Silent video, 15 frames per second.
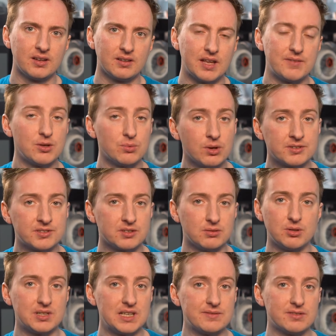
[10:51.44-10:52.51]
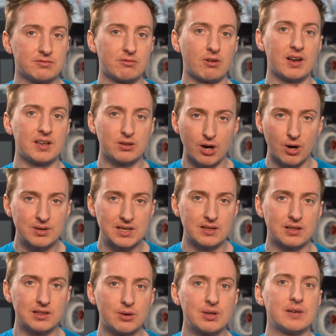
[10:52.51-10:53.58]
If you want to, you can even write your own
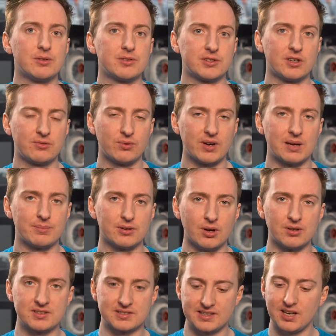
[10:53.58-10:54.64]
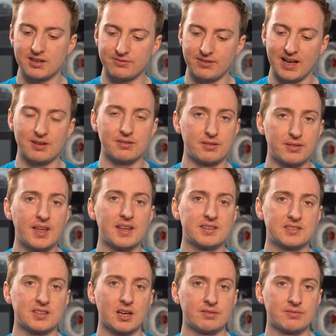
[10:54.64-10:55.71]
low-level software, but honestly, I found their
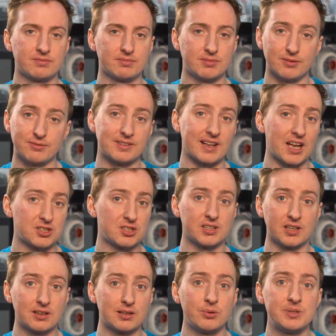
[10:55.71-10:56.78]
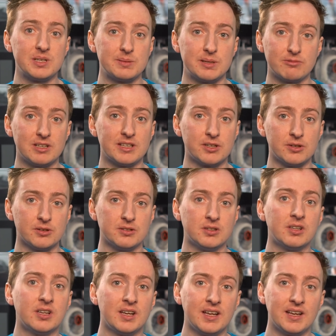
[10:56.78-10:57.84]
stuff, the flashing included, to be really good.
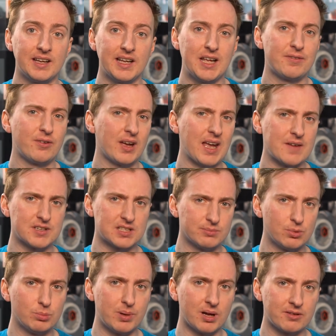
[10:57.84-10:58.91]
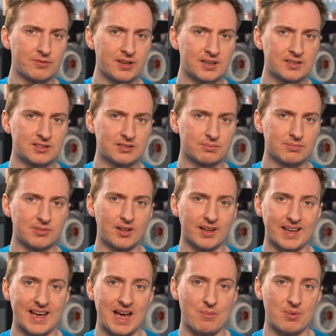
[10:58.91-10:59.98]
If I have a small bug fix, like
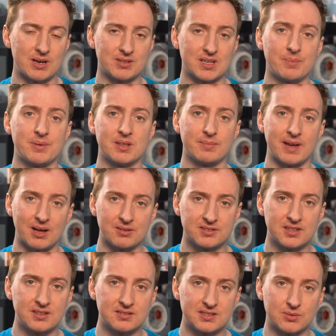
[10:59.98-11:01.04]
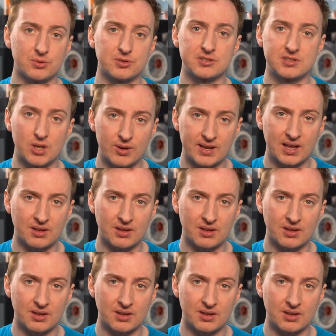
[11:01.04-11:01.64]
I had when I was up in the mountains and it was snowing